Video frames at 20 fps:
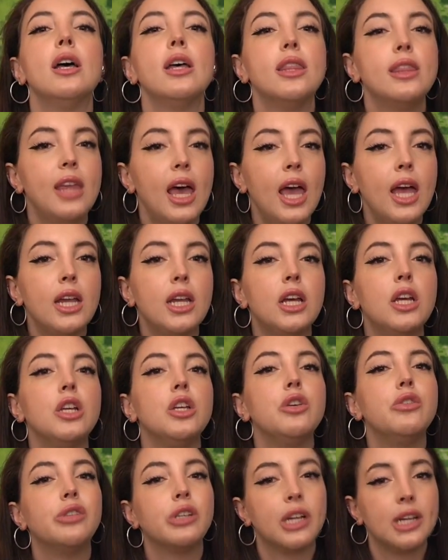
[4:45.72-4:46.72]
Then,
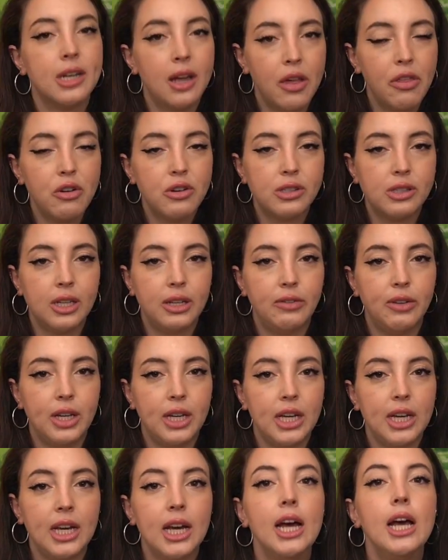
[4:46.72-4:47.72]
using another C V
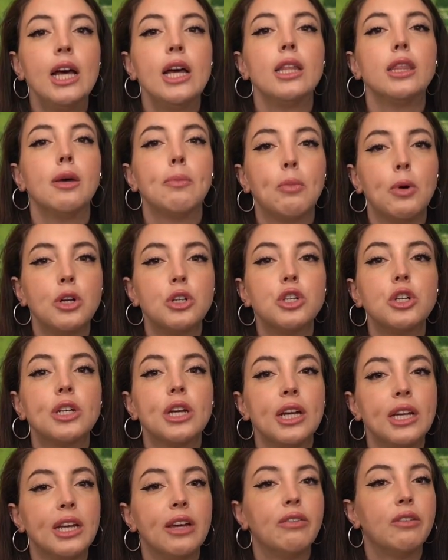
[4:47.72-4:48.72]
E, the printer
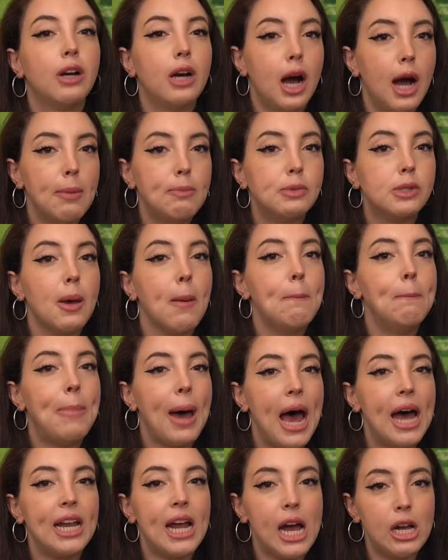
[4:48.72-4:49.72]
can give C U P S
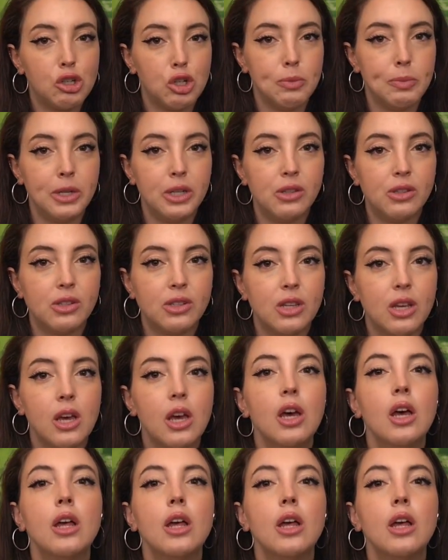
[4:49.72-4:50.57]
bad attributes.